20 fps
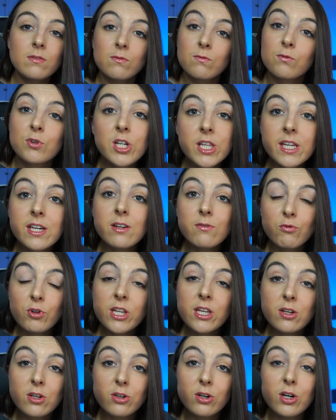Really,
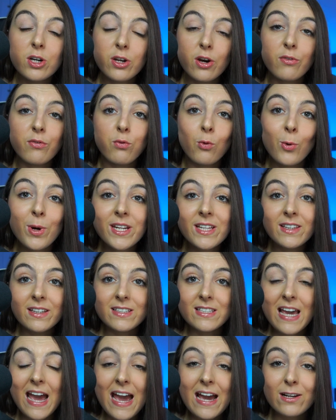really good avoiding the
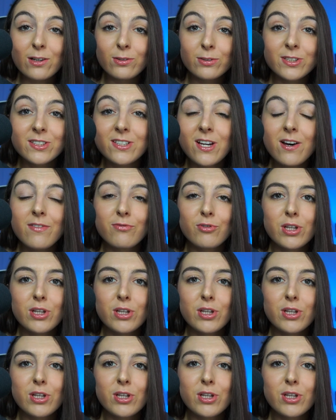tackle stuff.